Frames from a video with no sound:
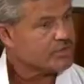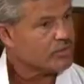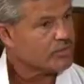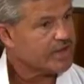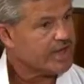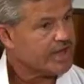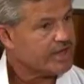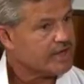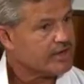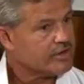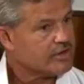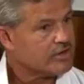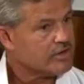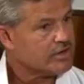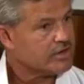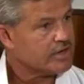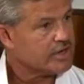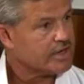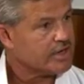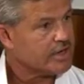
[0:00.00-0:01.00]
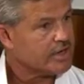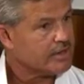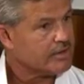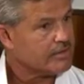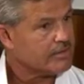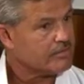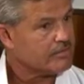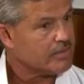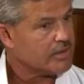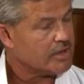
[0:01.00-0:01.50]
located on
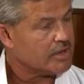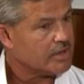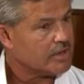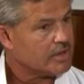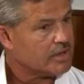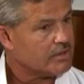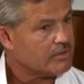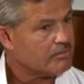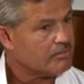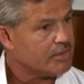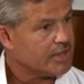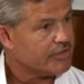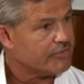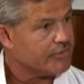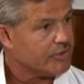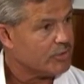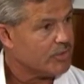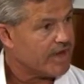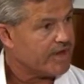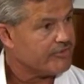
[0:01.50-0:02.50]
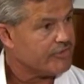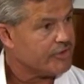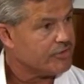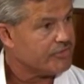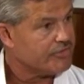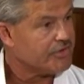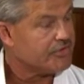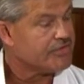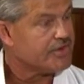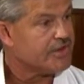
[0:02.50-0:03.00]
uh, uh, Bellevue Avenue,
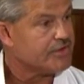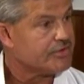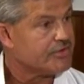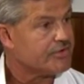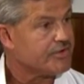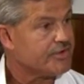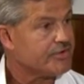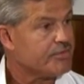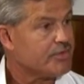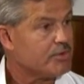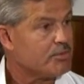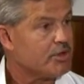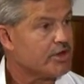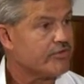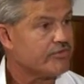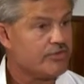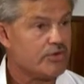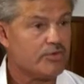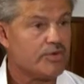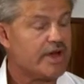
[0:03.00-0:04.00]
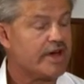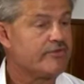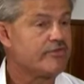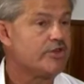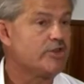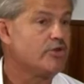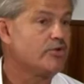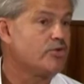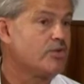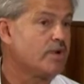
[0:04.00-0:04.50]
1533 Bellevue
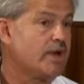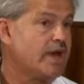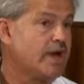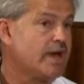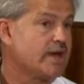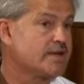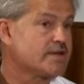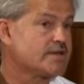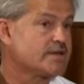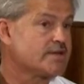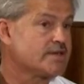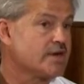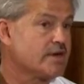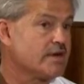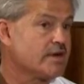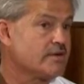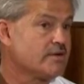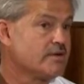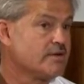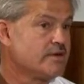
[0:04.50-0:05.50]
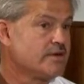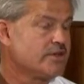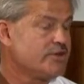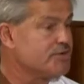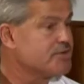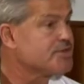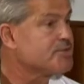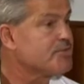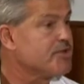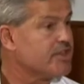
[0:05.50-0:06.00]
Avenue at uh, it
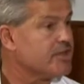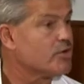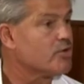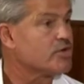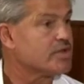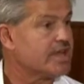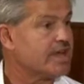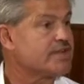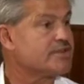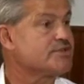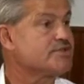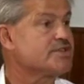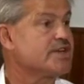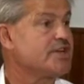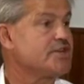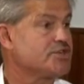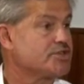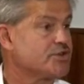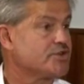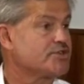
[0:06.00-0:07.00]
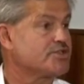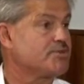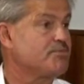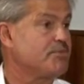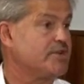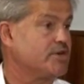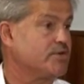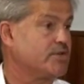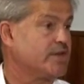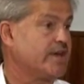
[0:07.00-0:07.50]
used to be the old Latches Saint Church in
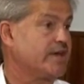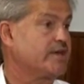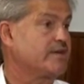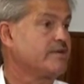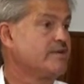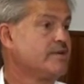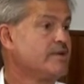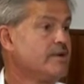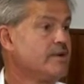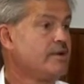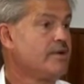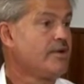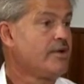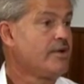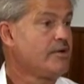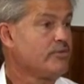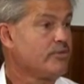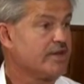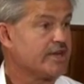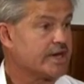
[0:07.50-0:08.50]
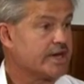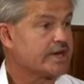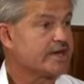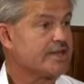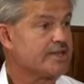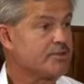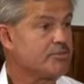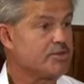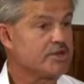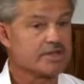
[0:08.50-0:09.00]
Minna Lake. Okay. We
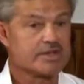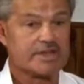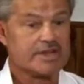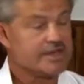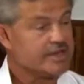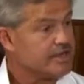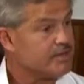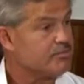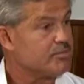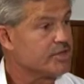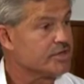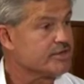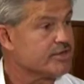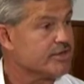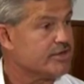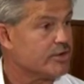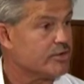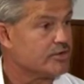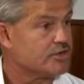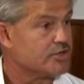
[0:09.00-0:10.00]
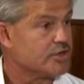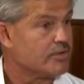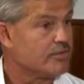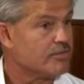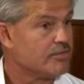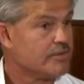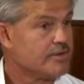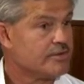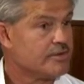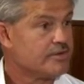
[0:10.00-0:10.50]
gutted the building and built a dojo.
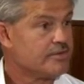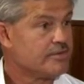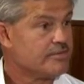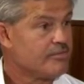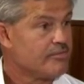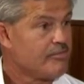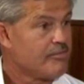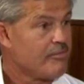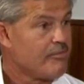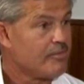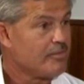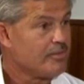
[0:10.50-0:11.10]
Now, actually,